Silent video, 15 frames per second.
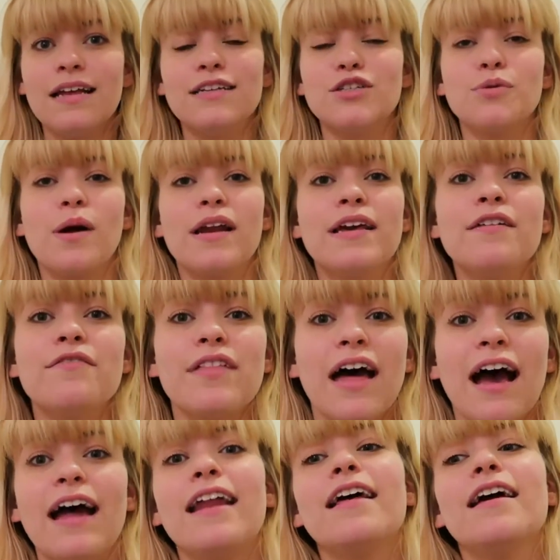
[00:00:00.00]
do any of
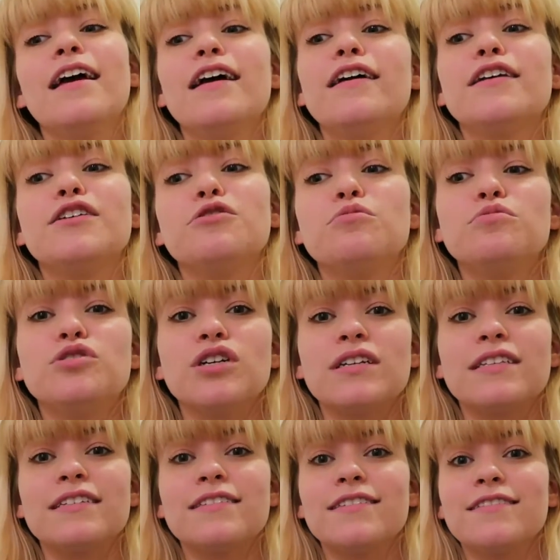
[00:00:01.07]
that. You
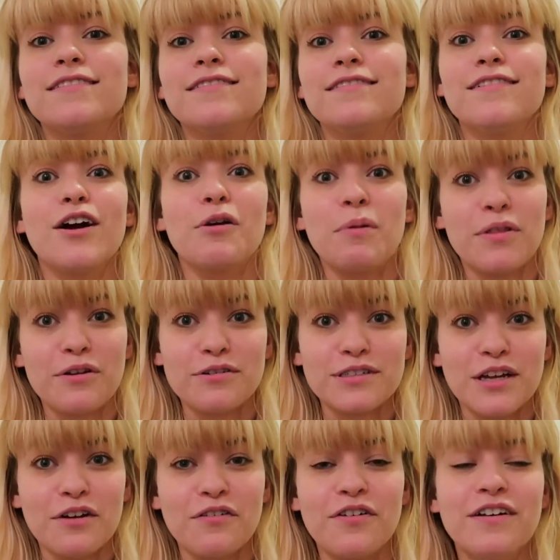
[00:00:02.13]
just are with
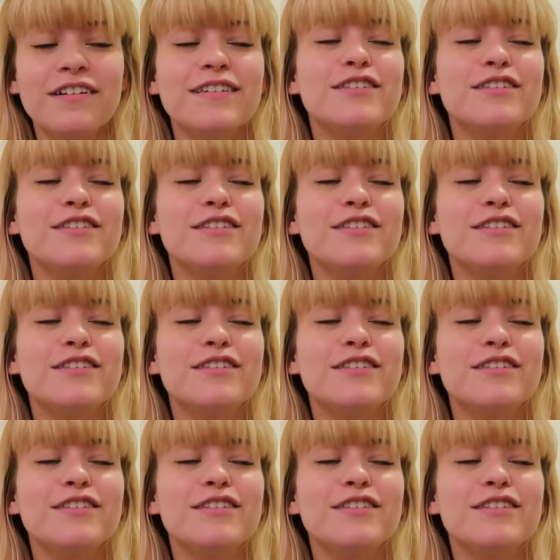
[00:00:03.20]
yourself.